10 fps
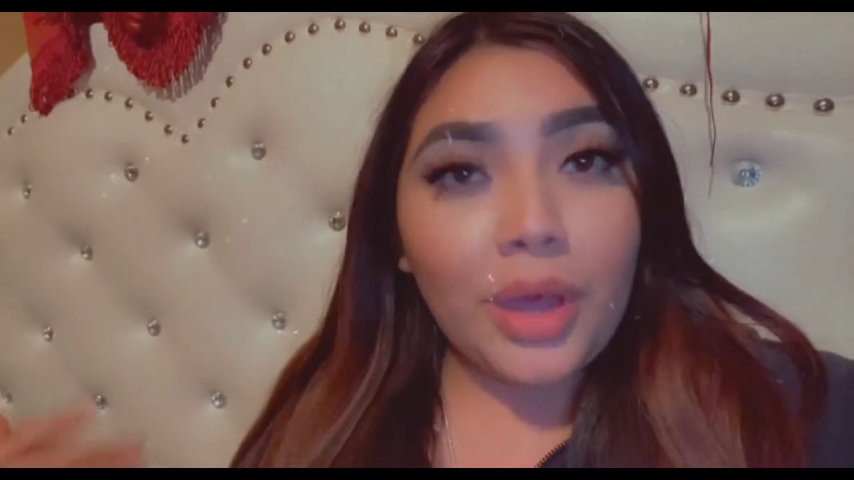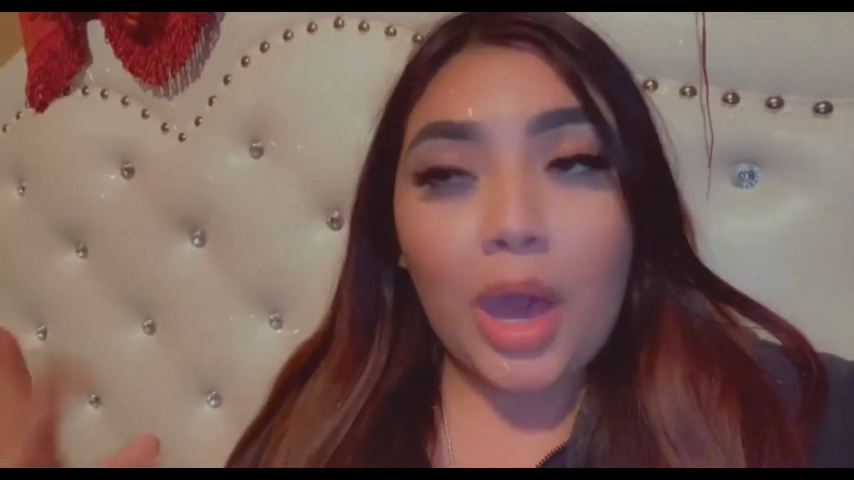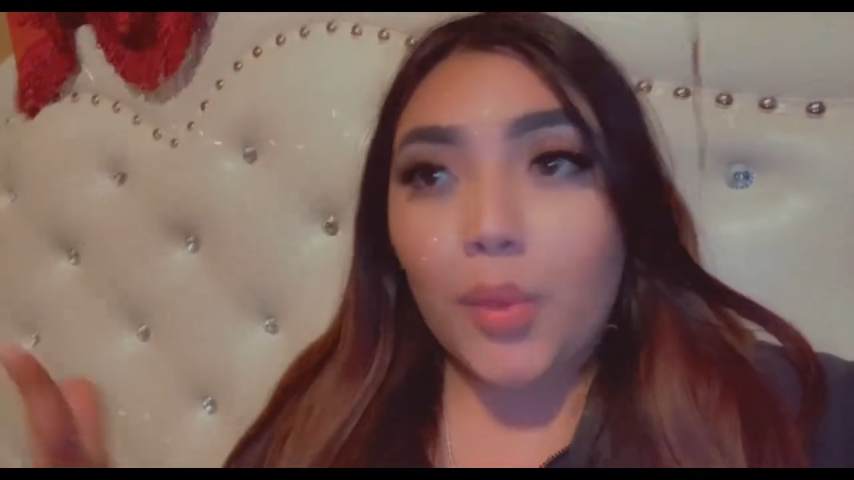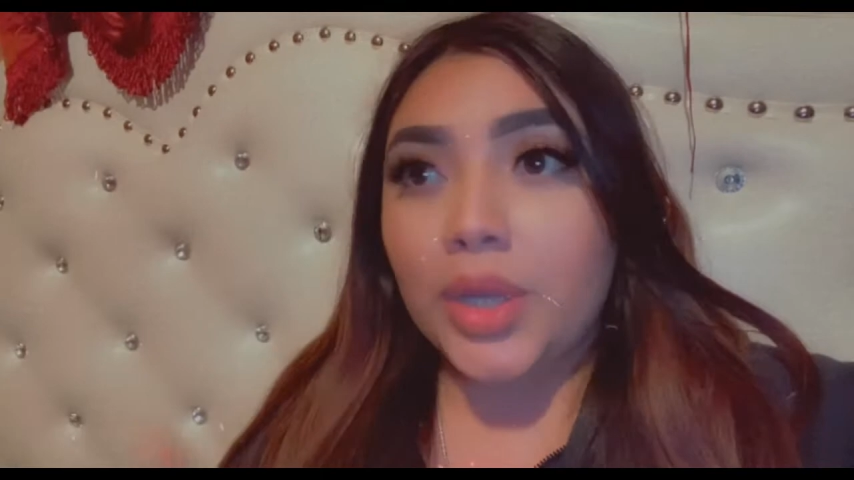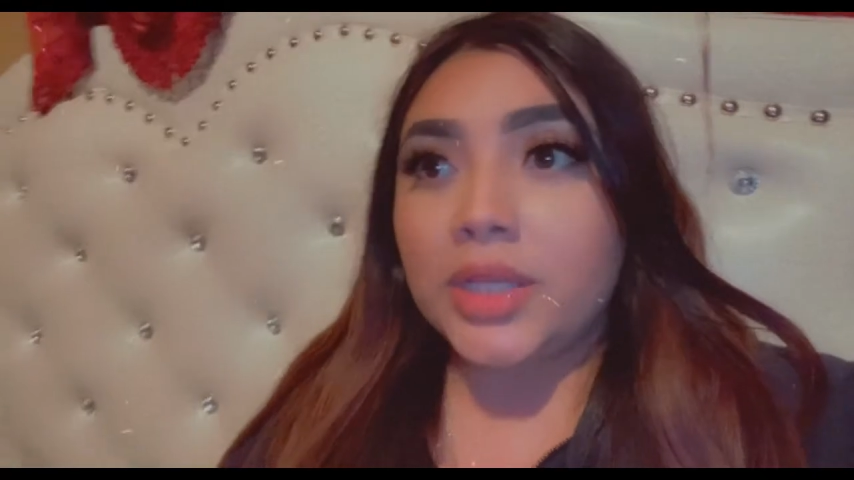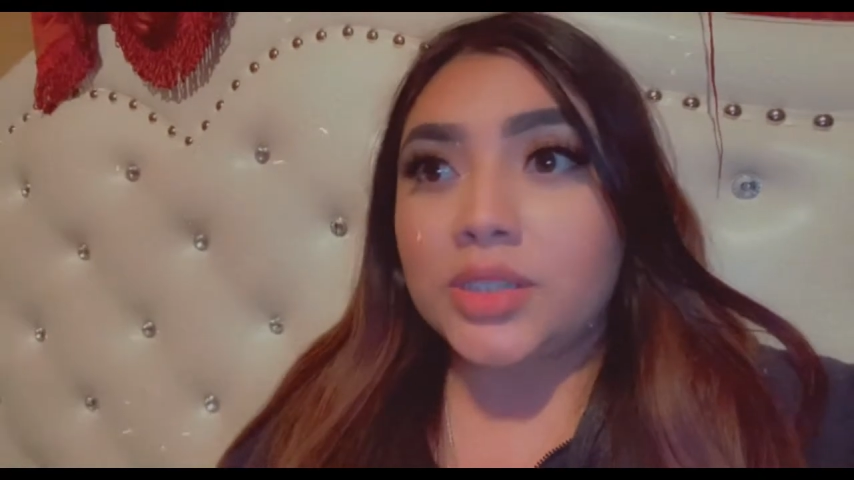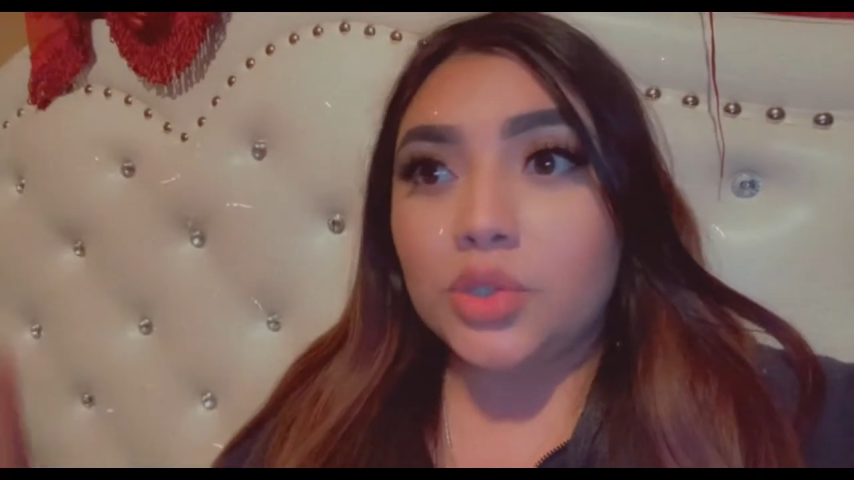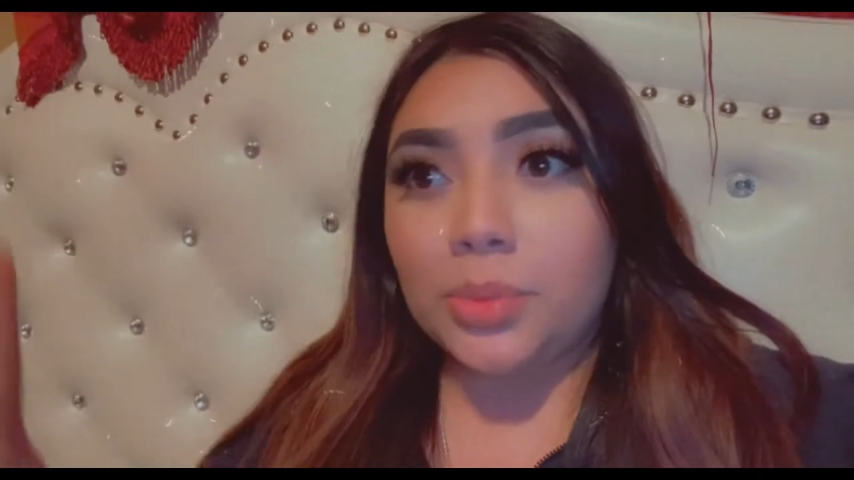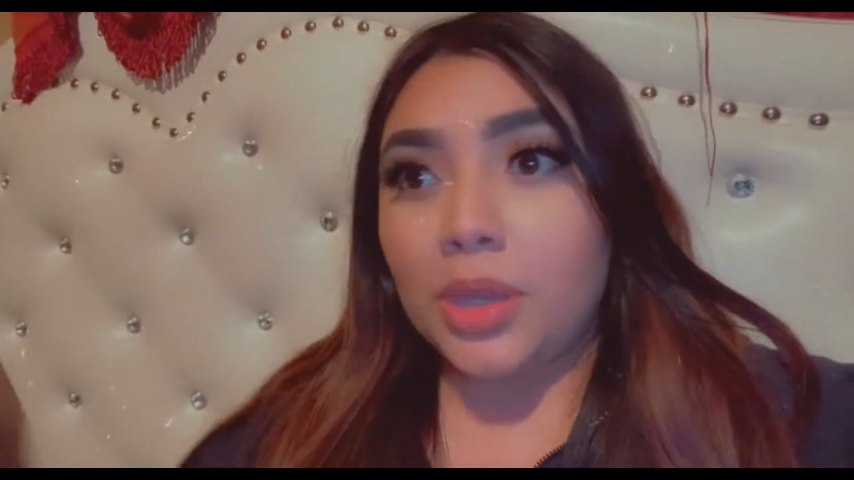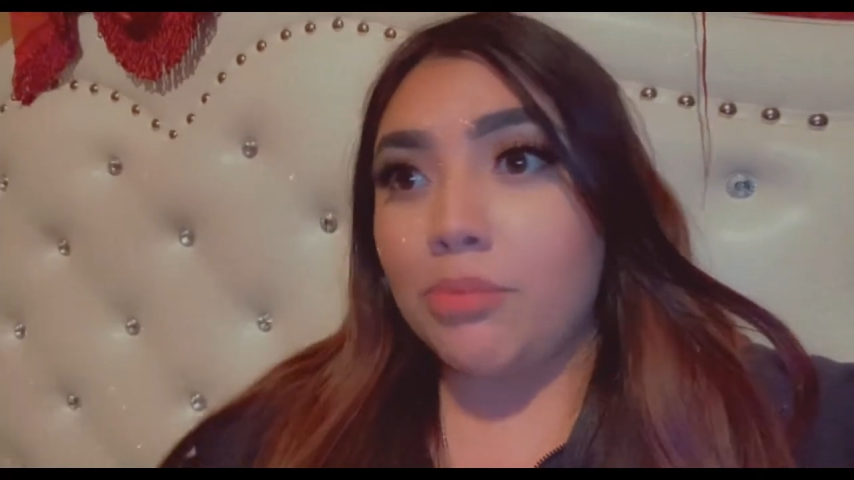how it is to
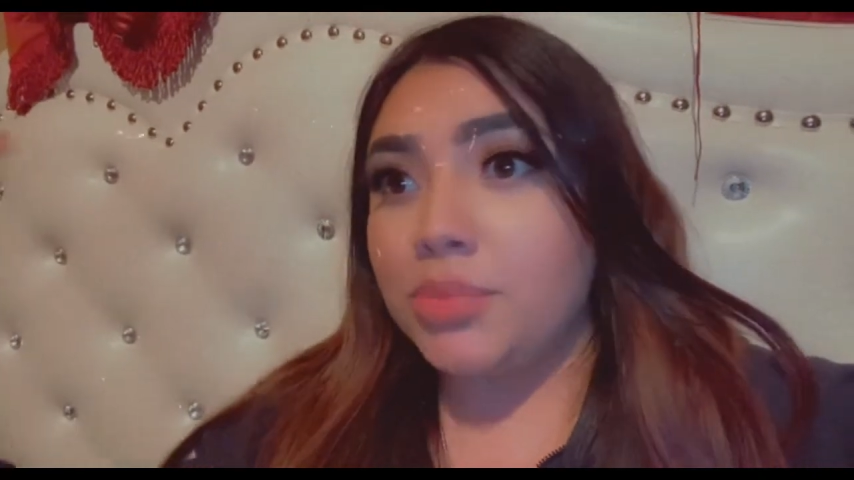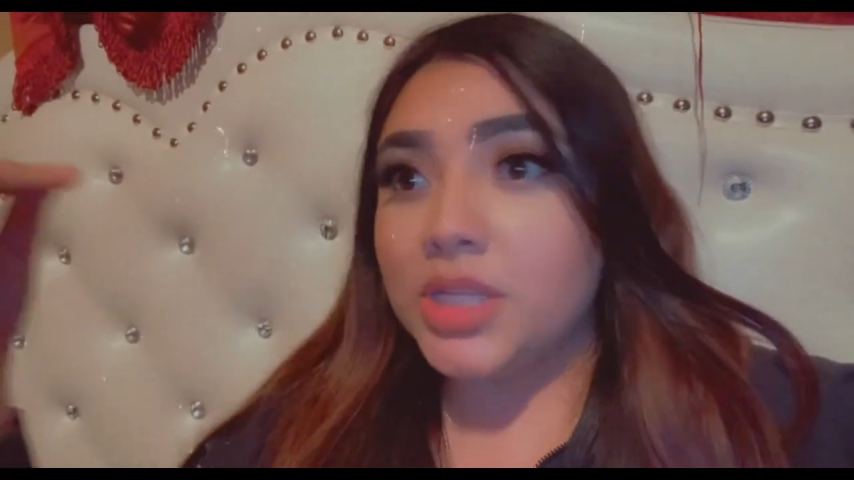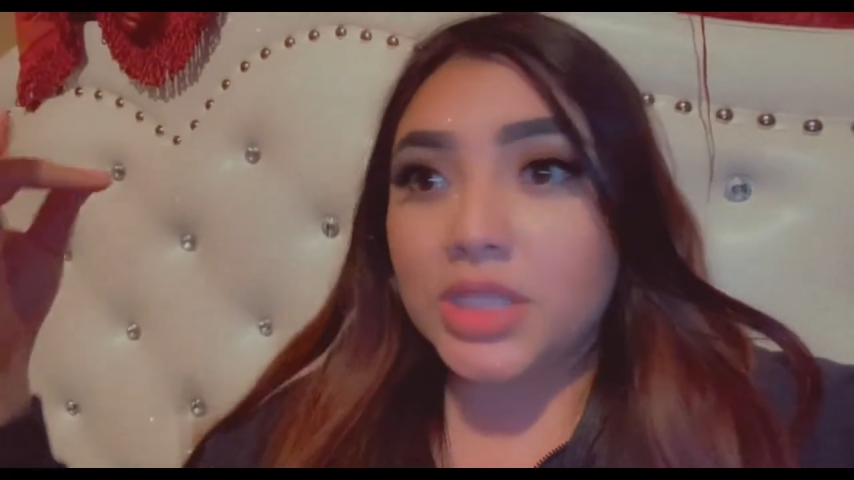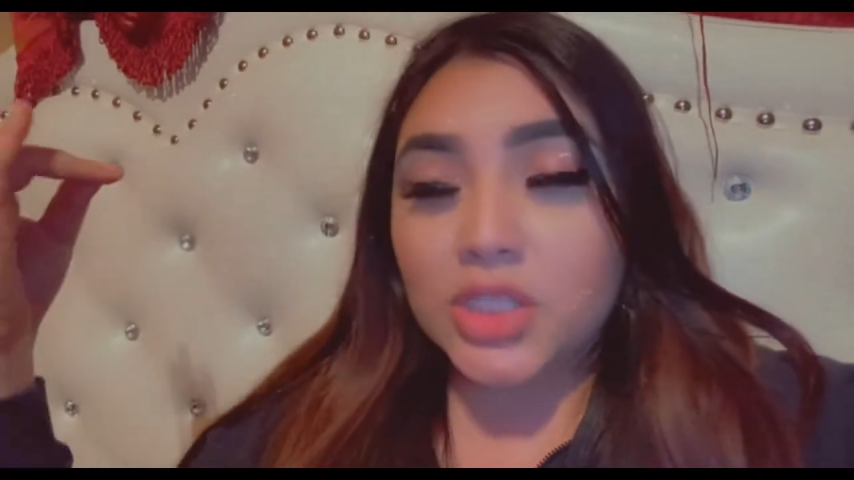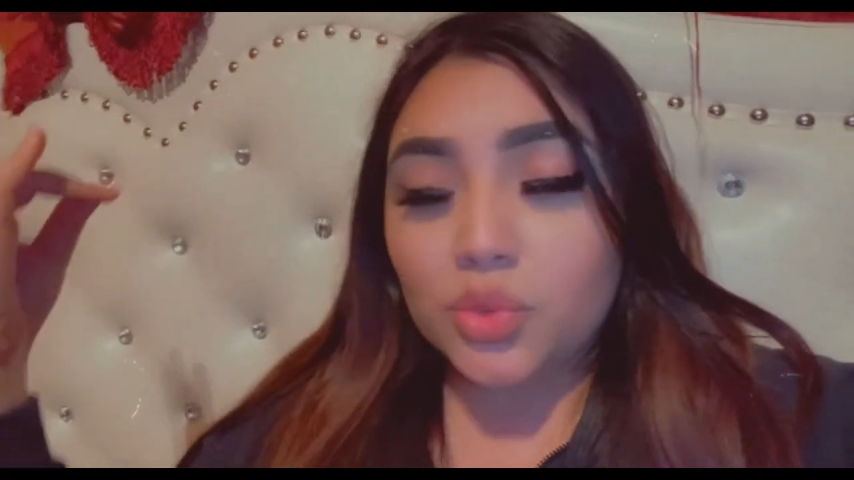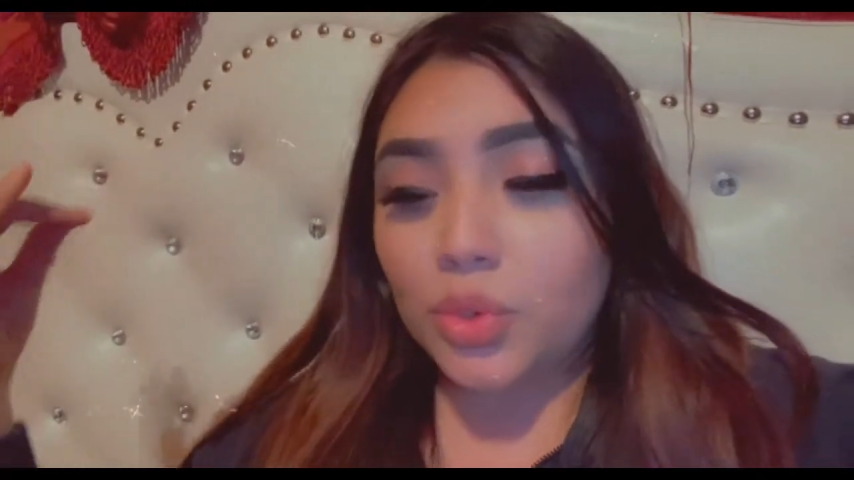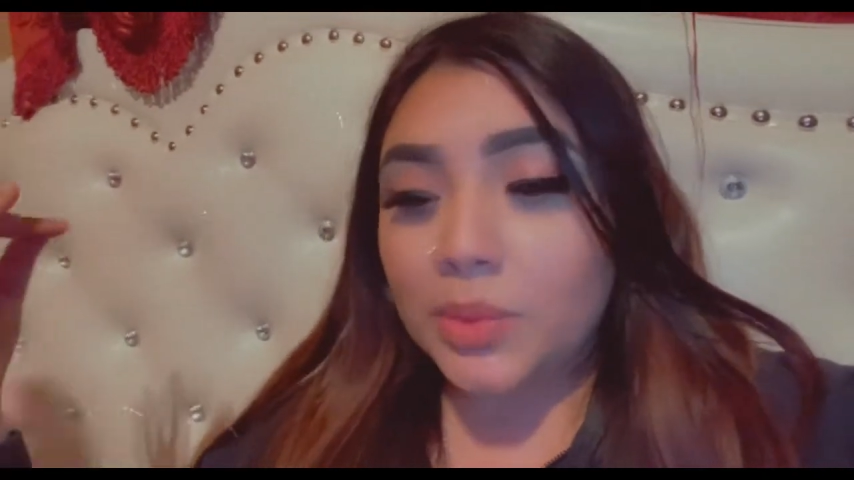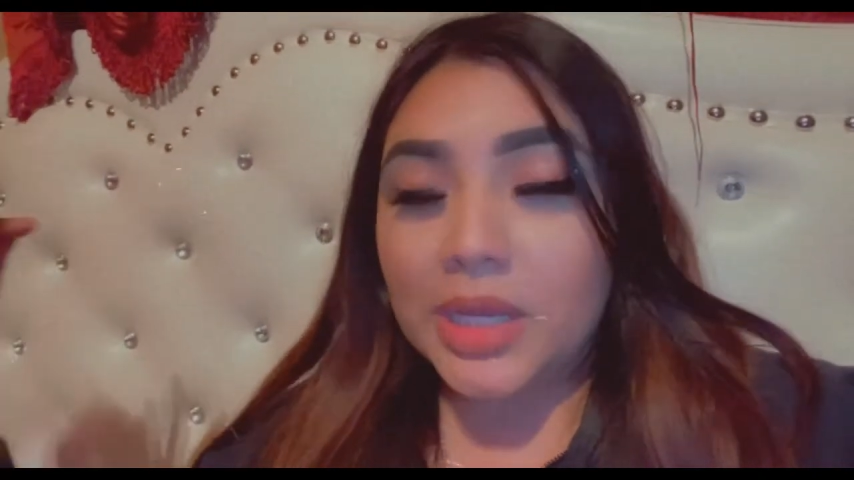be a businesswoman,